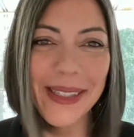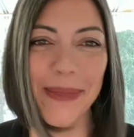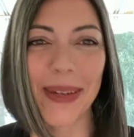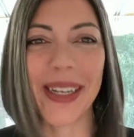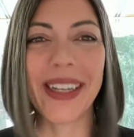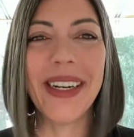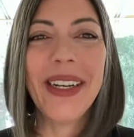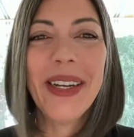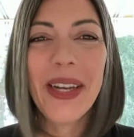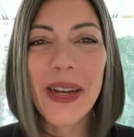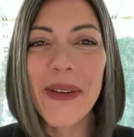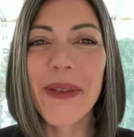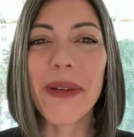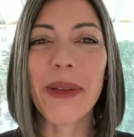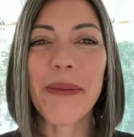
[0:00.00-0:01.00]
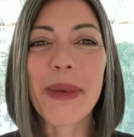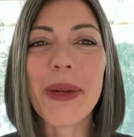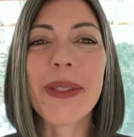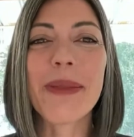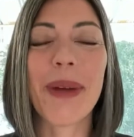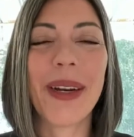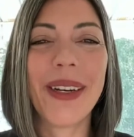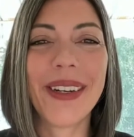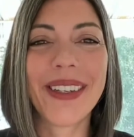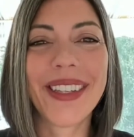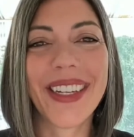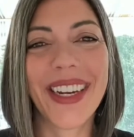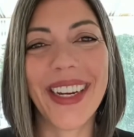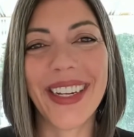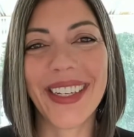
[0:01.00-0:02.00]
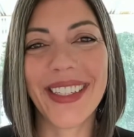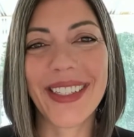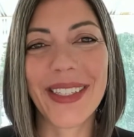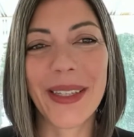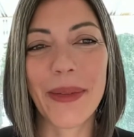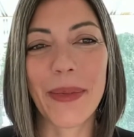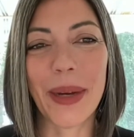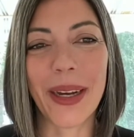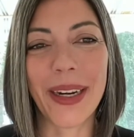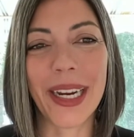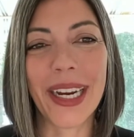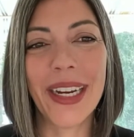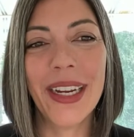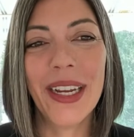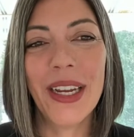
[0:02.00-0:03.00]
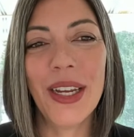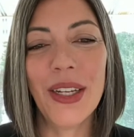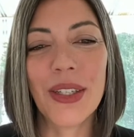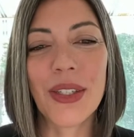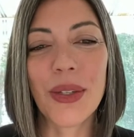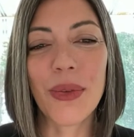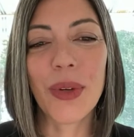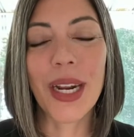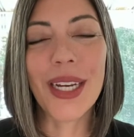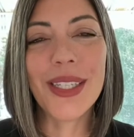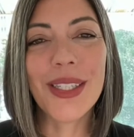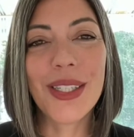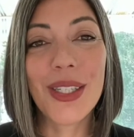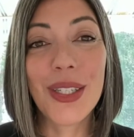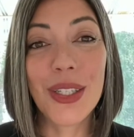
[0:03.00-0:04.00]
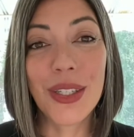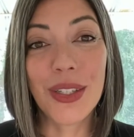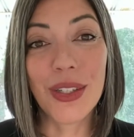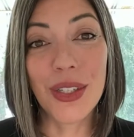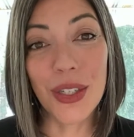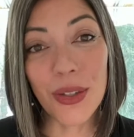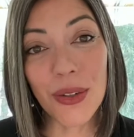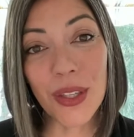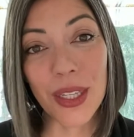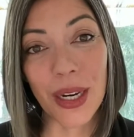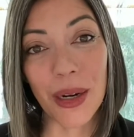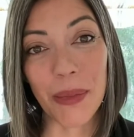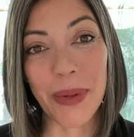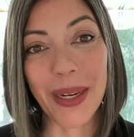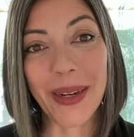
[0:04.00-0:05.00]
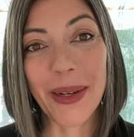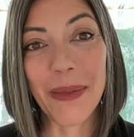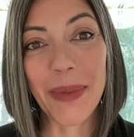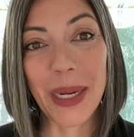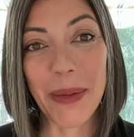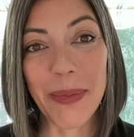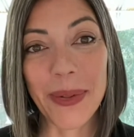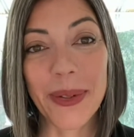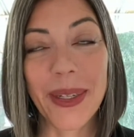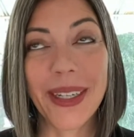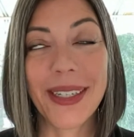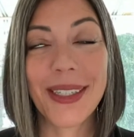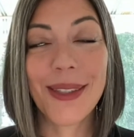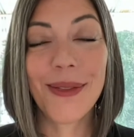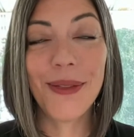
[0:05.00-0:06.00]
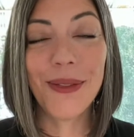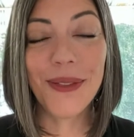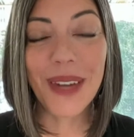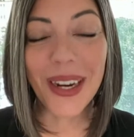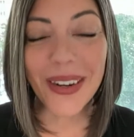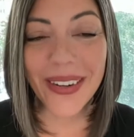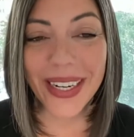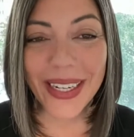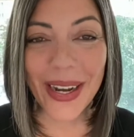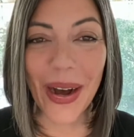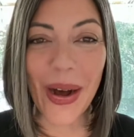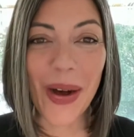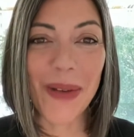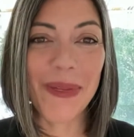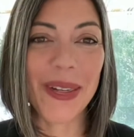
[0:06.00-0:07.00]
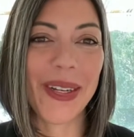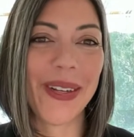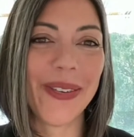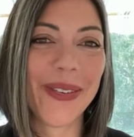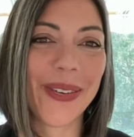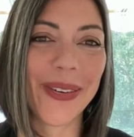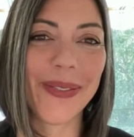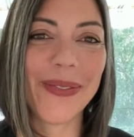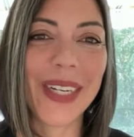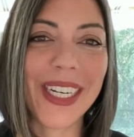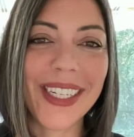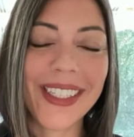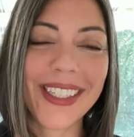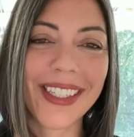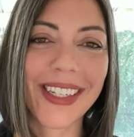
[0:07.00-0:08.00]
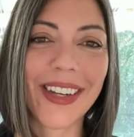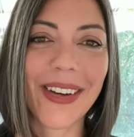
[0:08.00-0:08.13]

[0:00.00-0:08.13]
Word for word: but for the most part, you're looking into the body. So when I do therapy on people, it is very common for me to